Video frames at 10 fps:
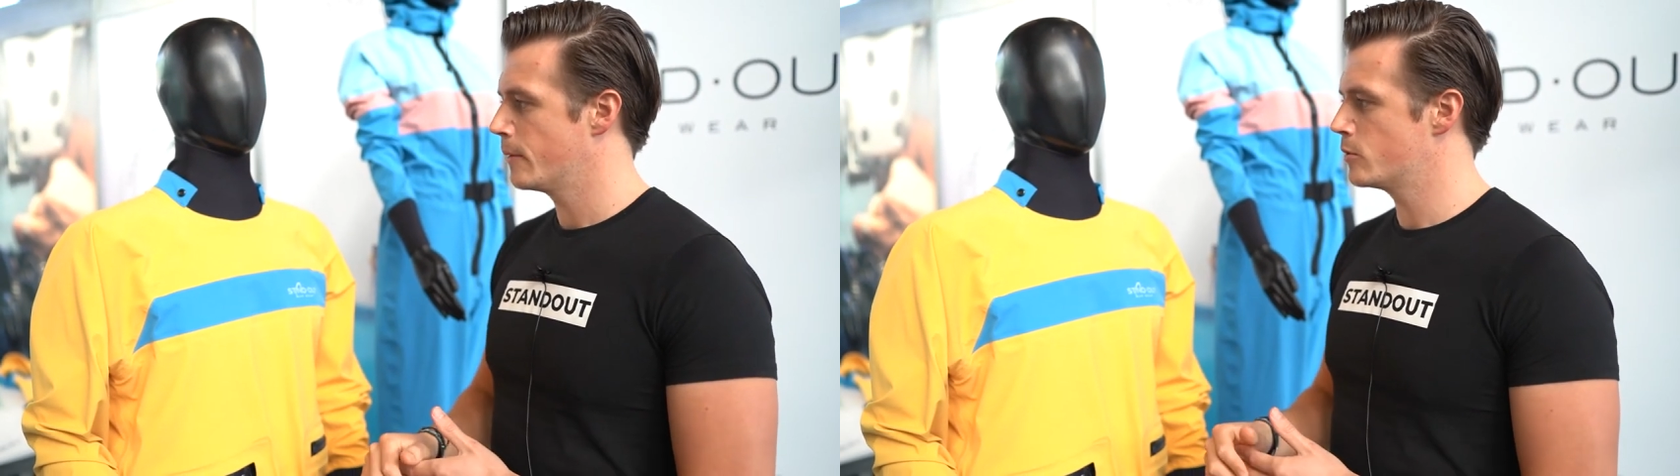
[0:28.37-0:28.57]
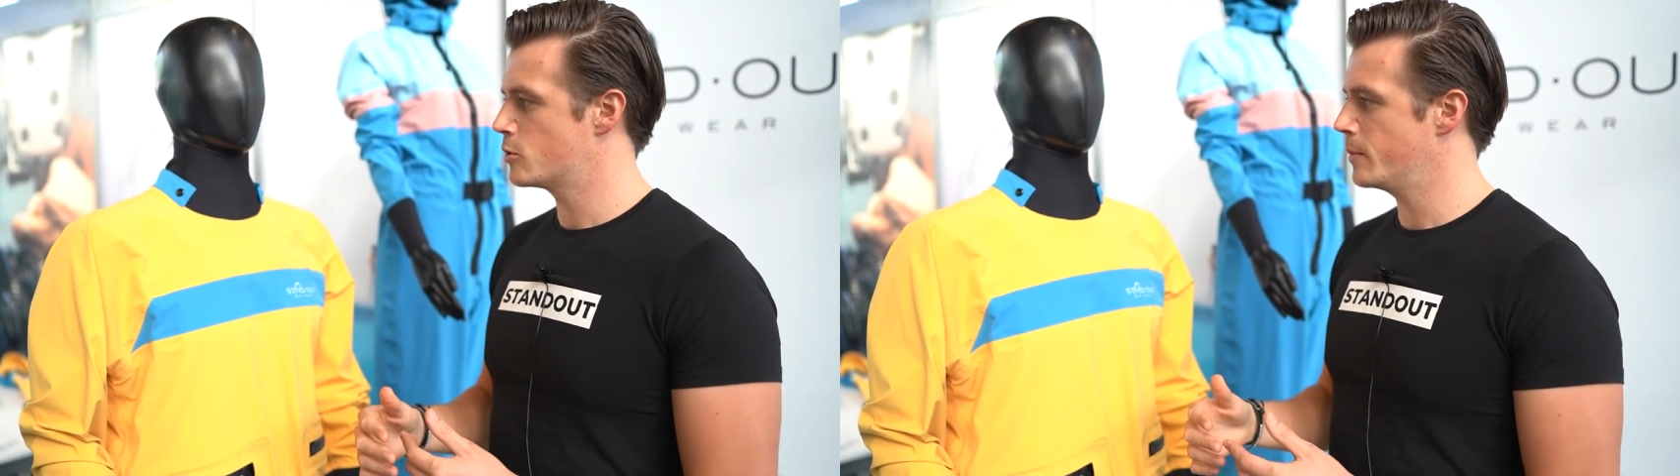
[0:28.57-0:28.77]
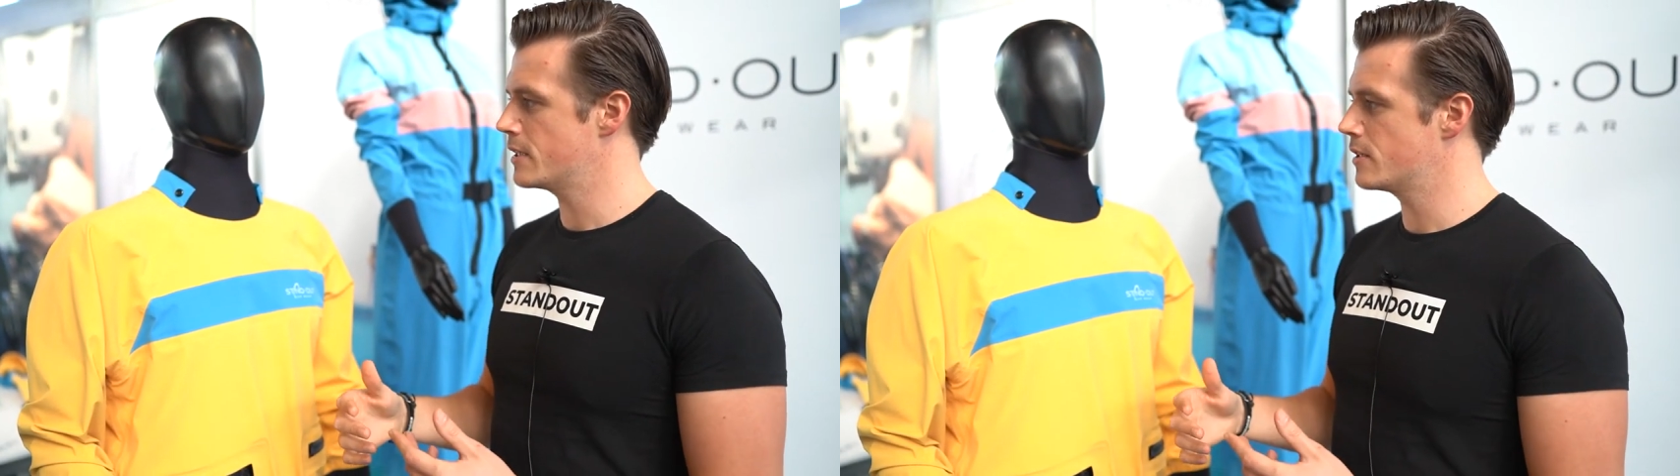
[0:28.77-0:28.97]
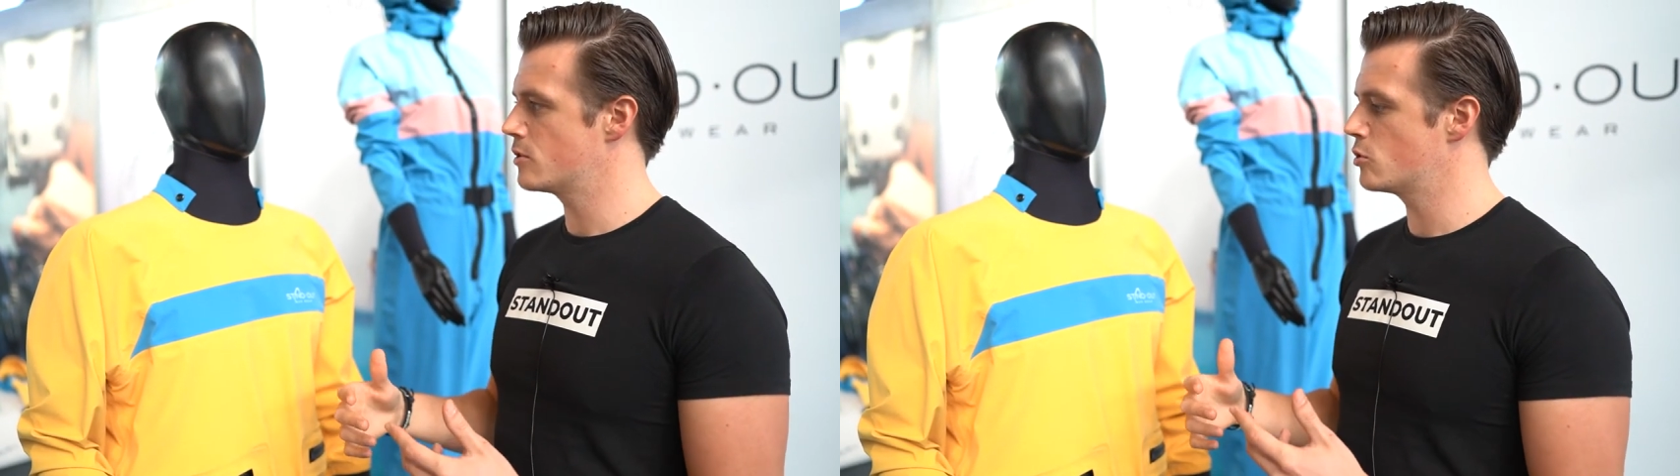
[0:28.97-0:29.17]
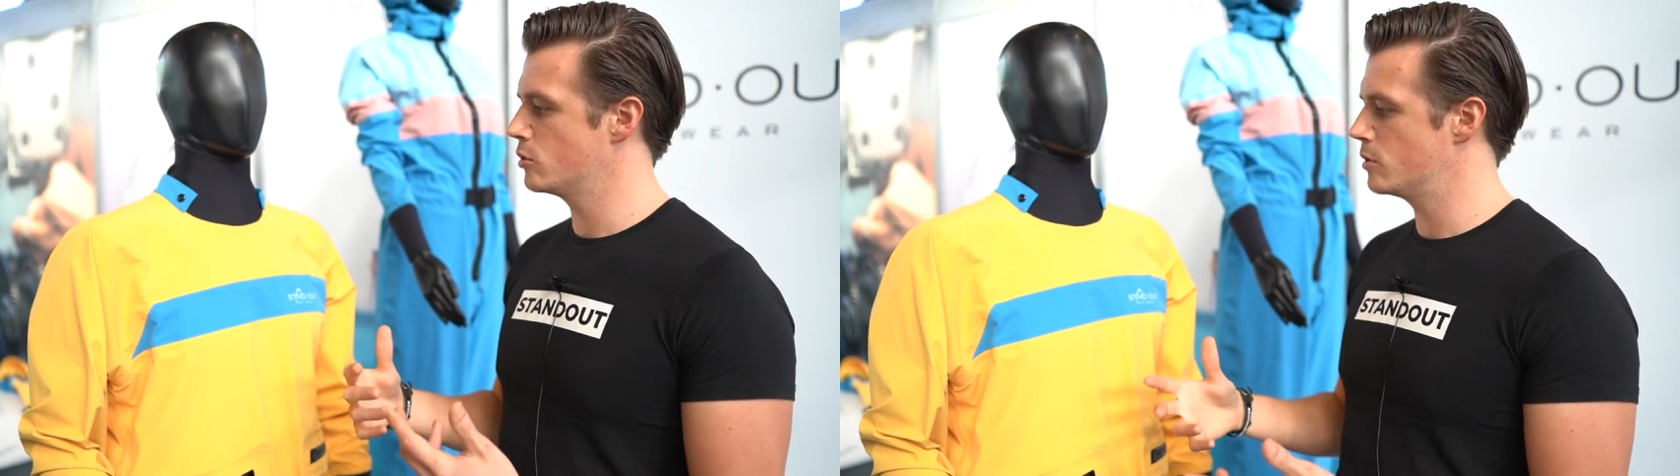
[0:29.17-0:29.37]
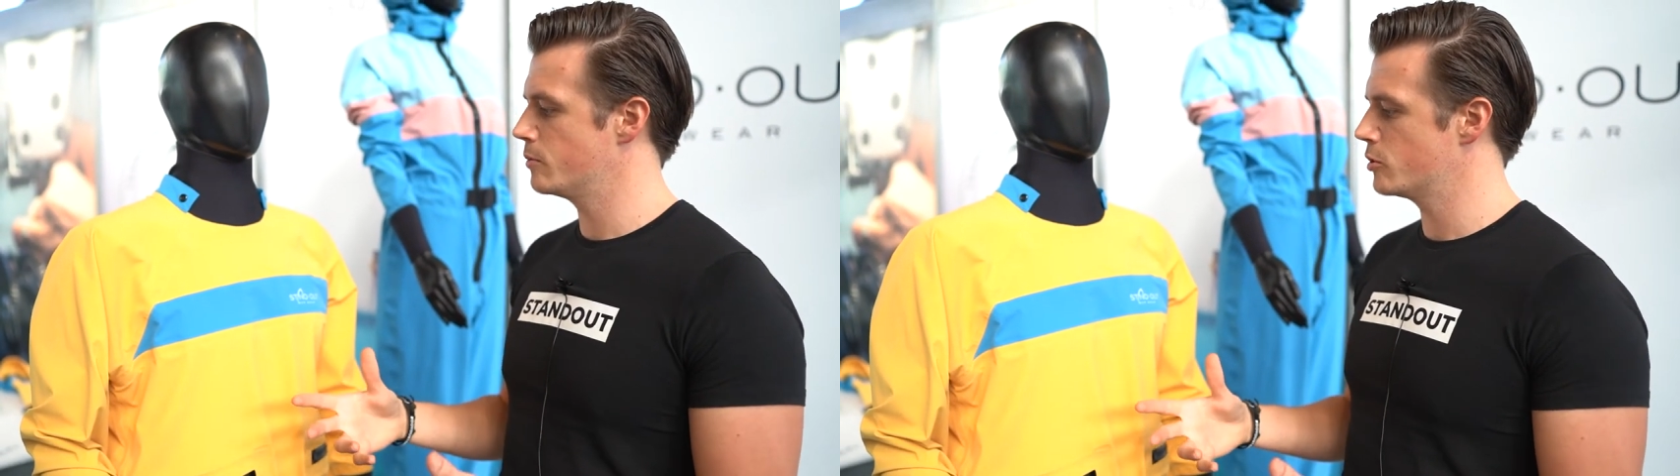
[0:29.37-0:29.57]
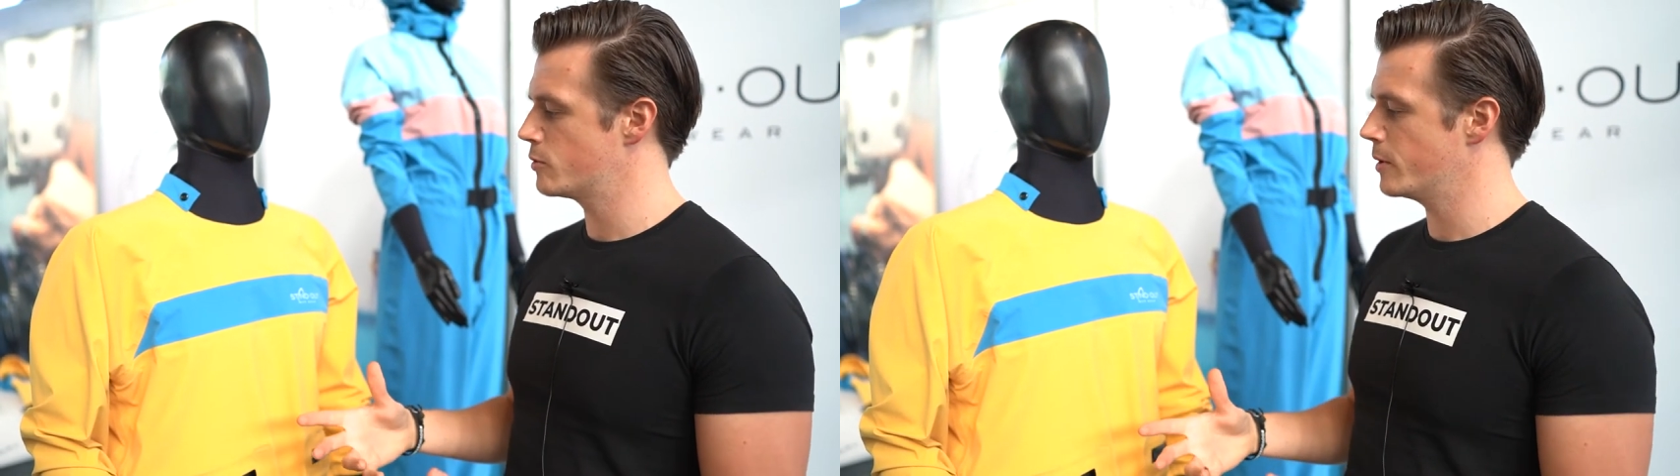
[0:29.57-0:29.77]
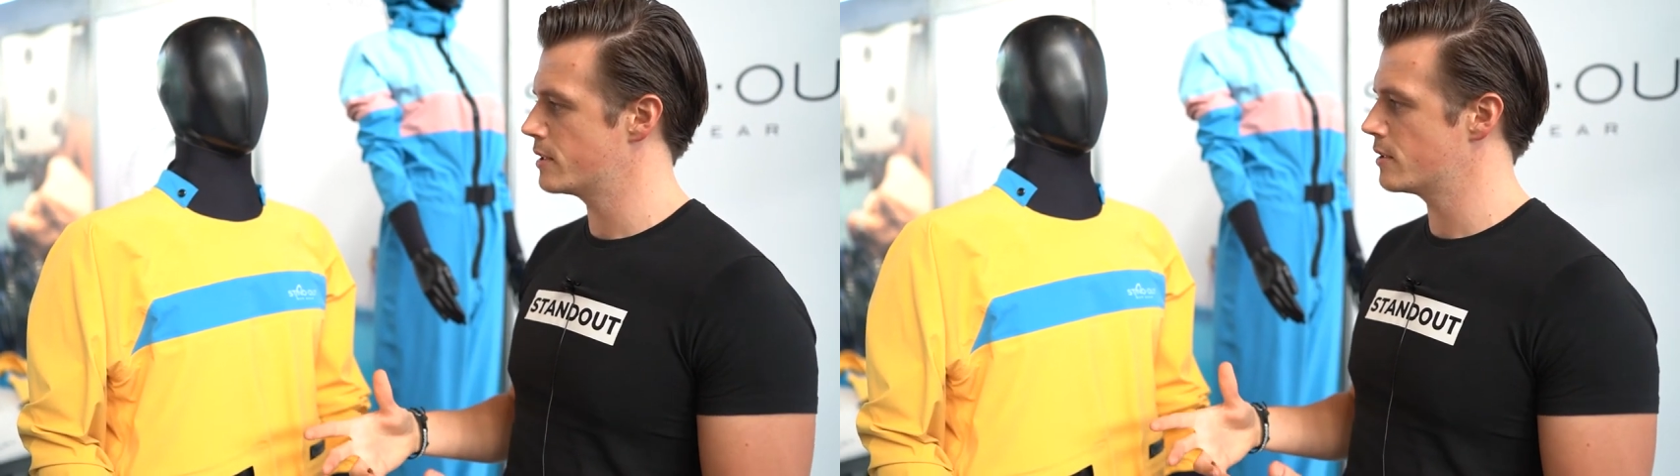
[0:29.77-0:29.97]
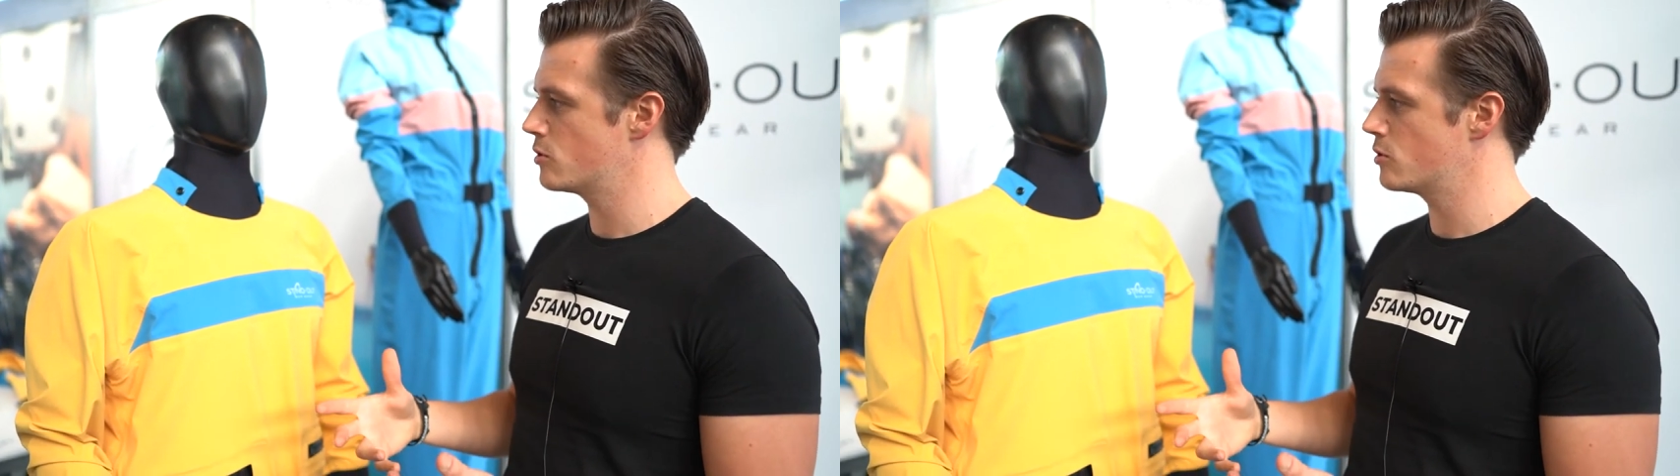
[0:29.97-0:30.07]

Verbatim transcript: which makes it suitable which makes